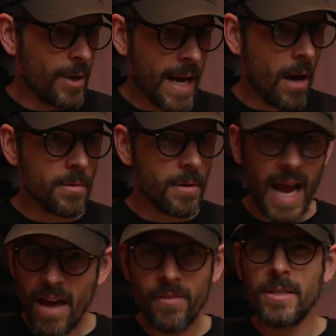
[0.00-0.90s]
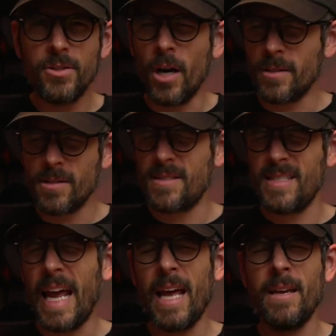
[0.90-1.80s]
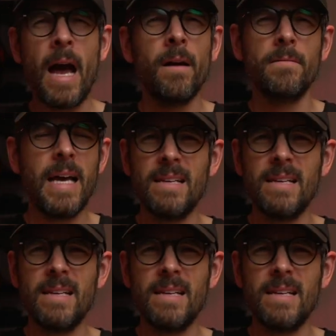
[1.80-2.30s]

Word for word: without having to understand how